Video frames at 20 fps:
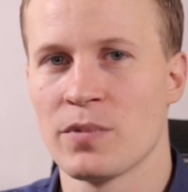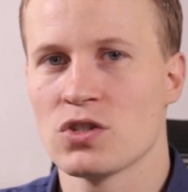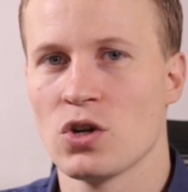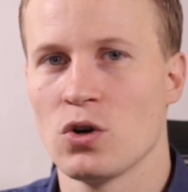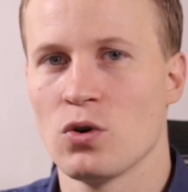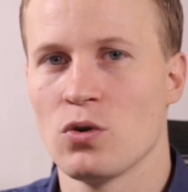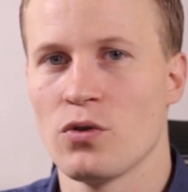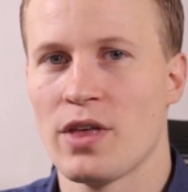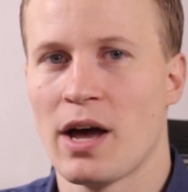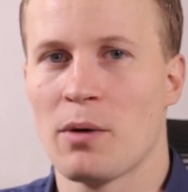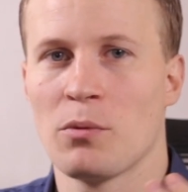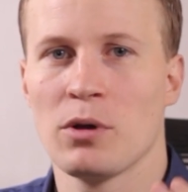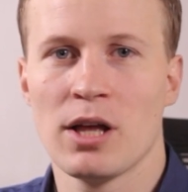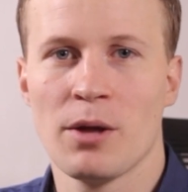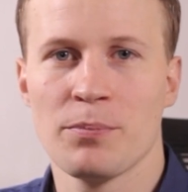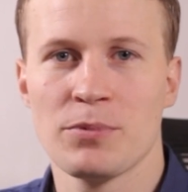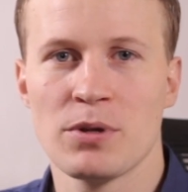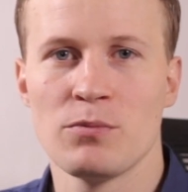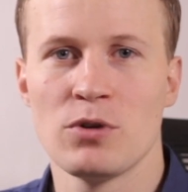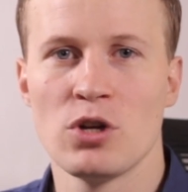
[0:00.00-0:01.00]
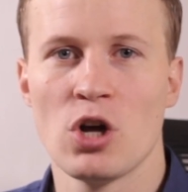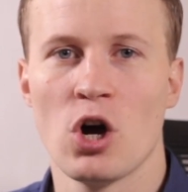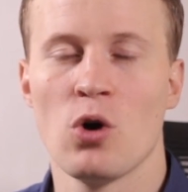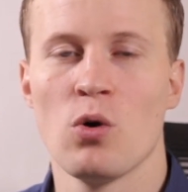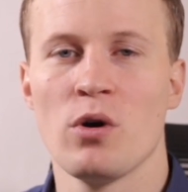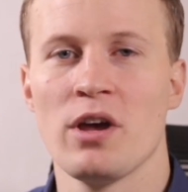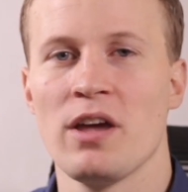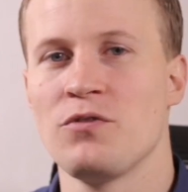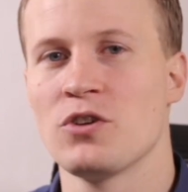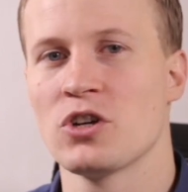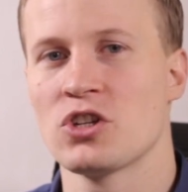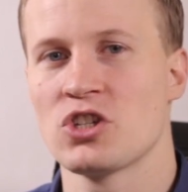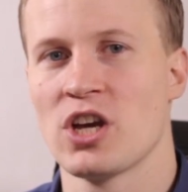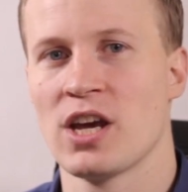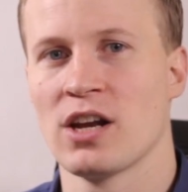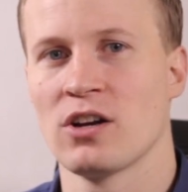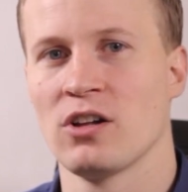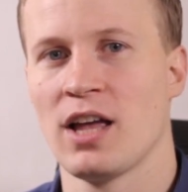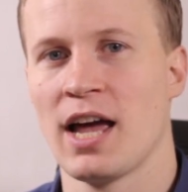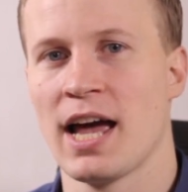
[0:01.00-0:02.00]
So that will help them know if your
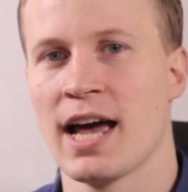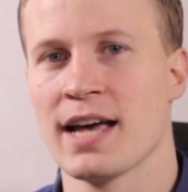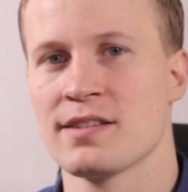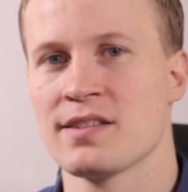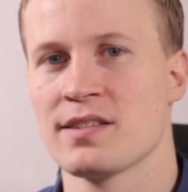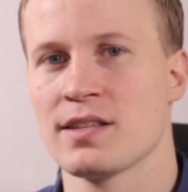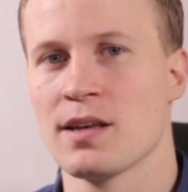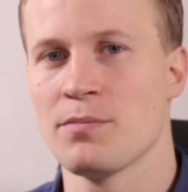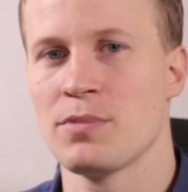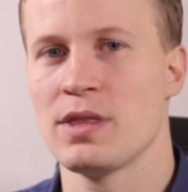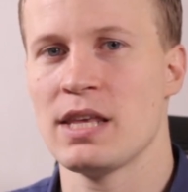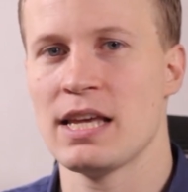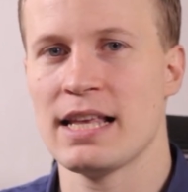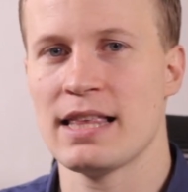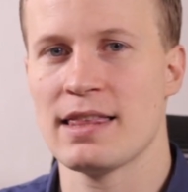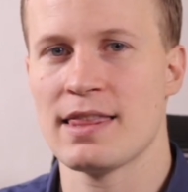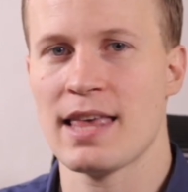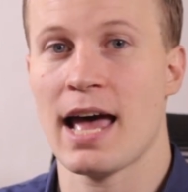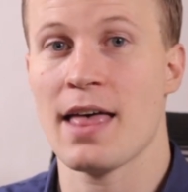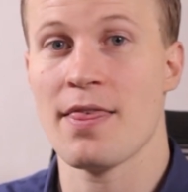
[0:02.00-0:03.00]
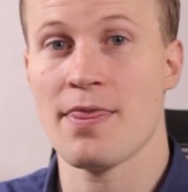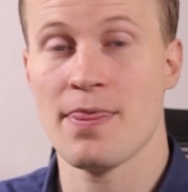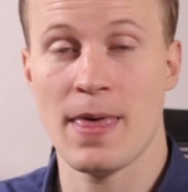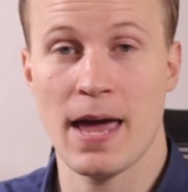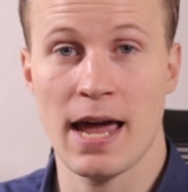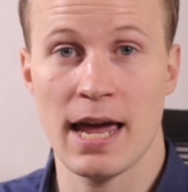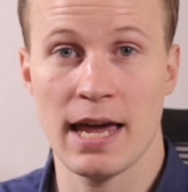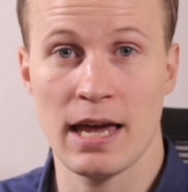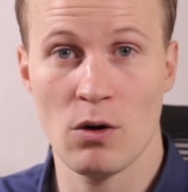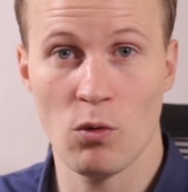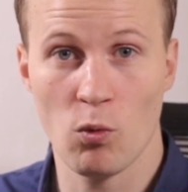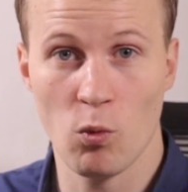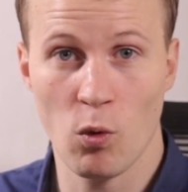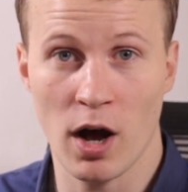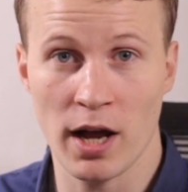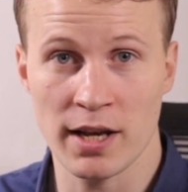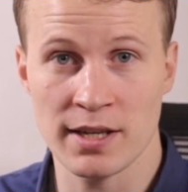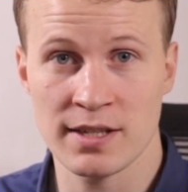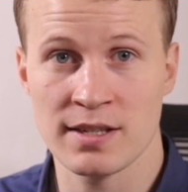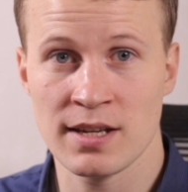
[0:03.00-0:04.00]
channel has something that they
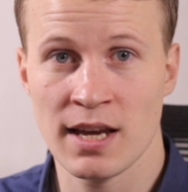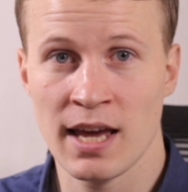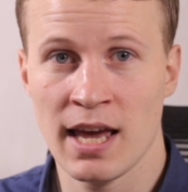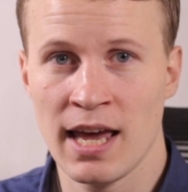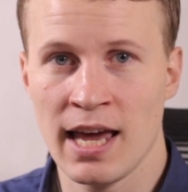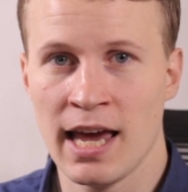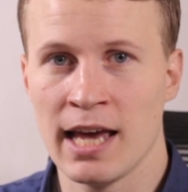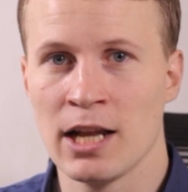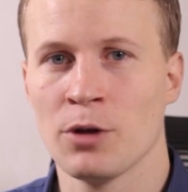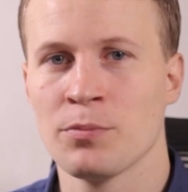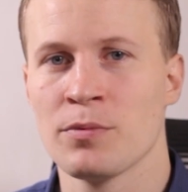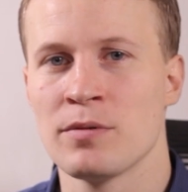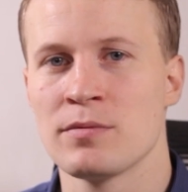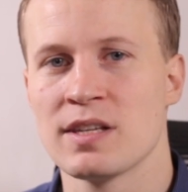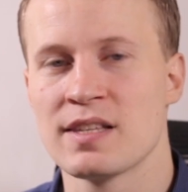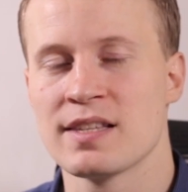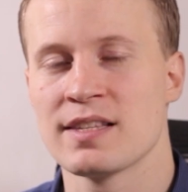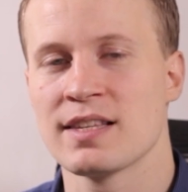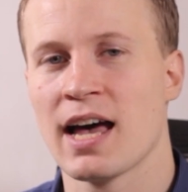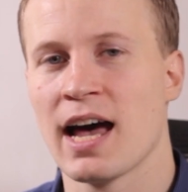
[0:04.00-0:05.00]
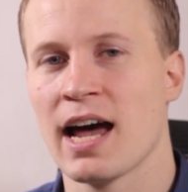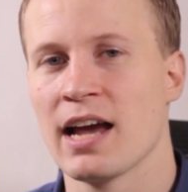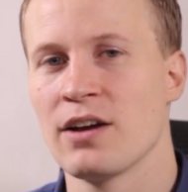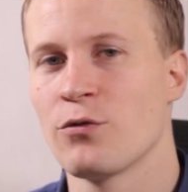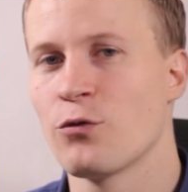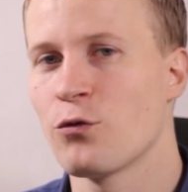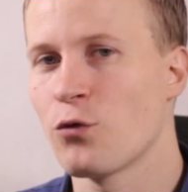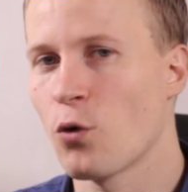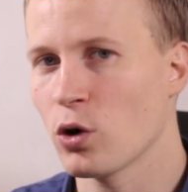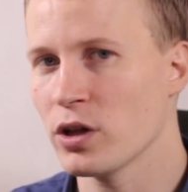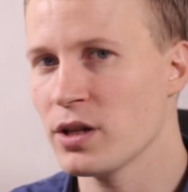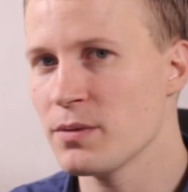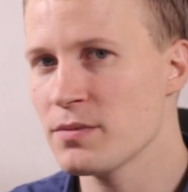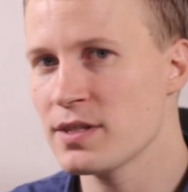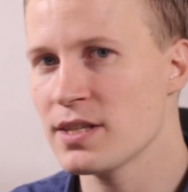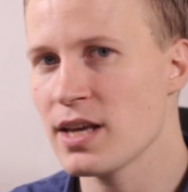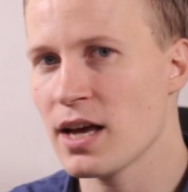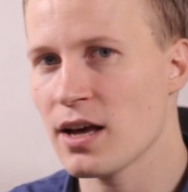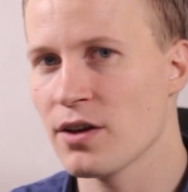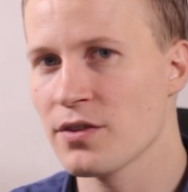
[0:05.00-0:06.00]
want and help them decide for
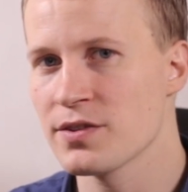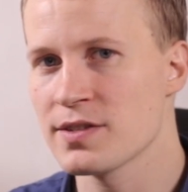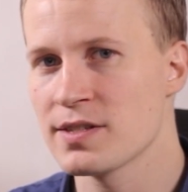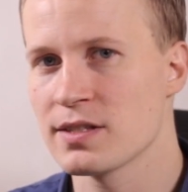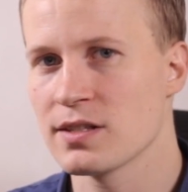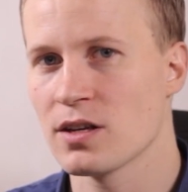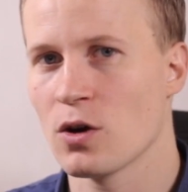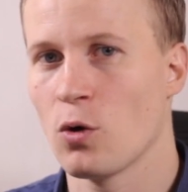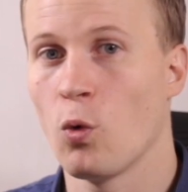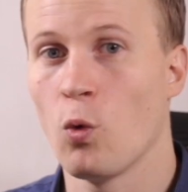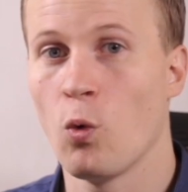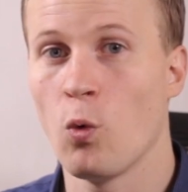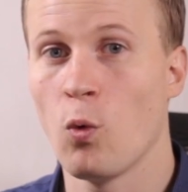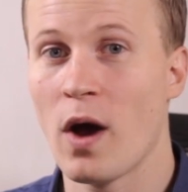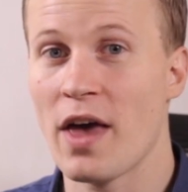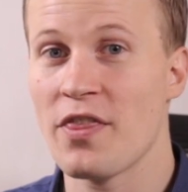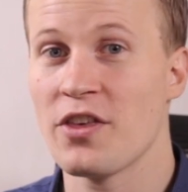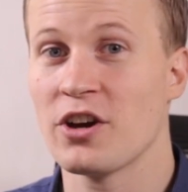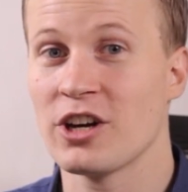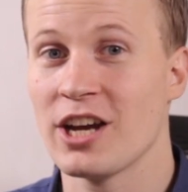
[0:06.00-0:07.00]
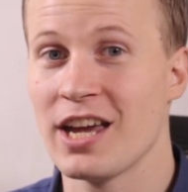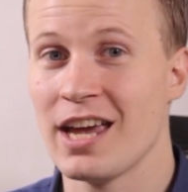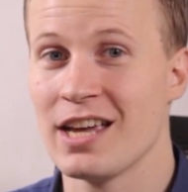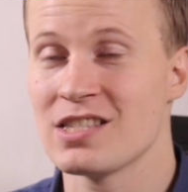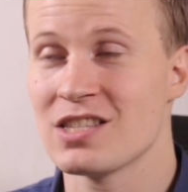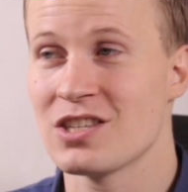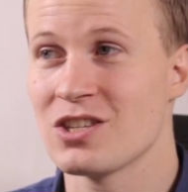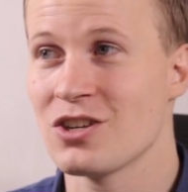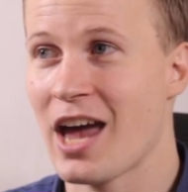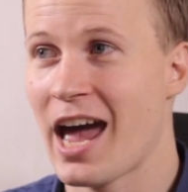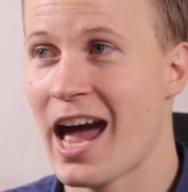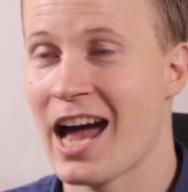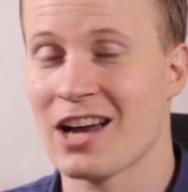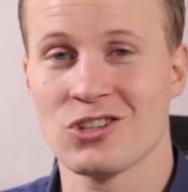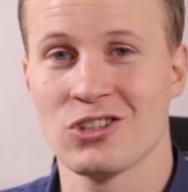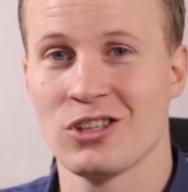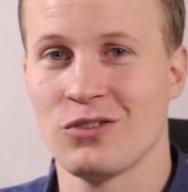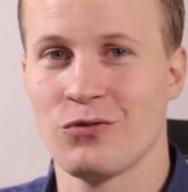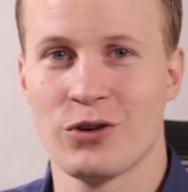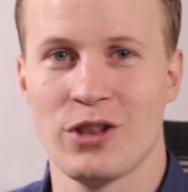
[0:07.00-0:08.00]
themselves whether it's
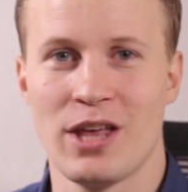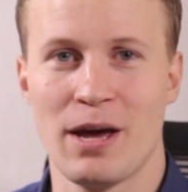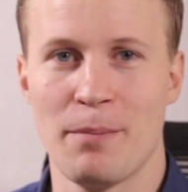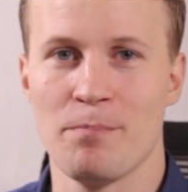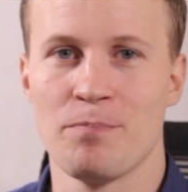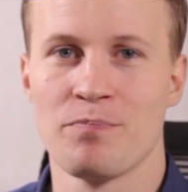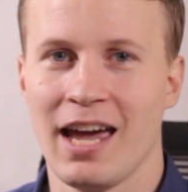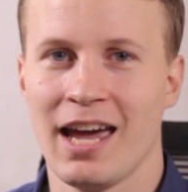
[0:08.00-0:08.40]
actually for them.